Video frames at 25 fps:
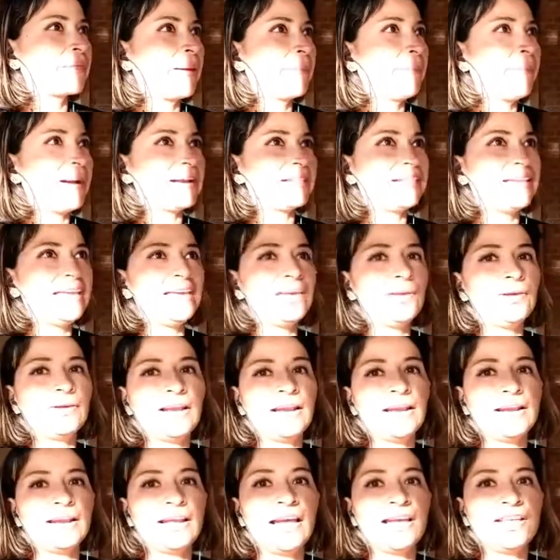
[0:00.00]
particular,
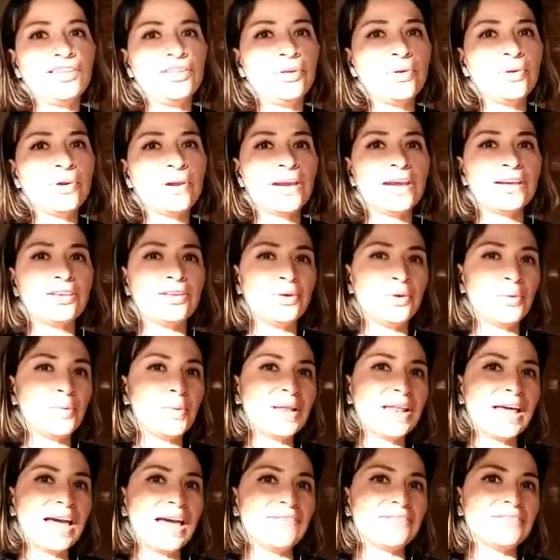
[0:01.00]
and you will
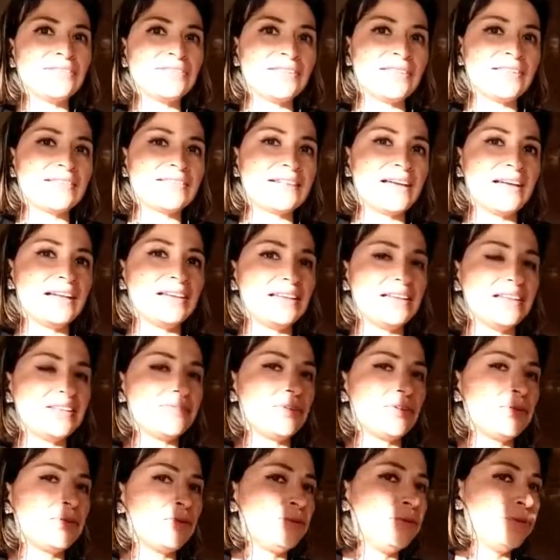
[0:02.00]
have to decide this
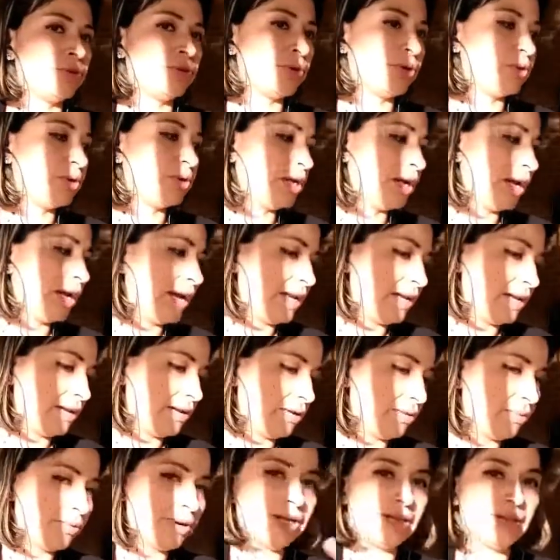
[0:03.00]
on your own,
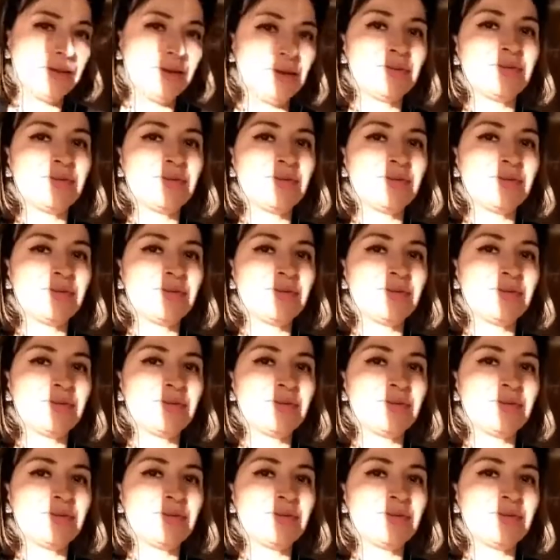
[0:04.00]
and well,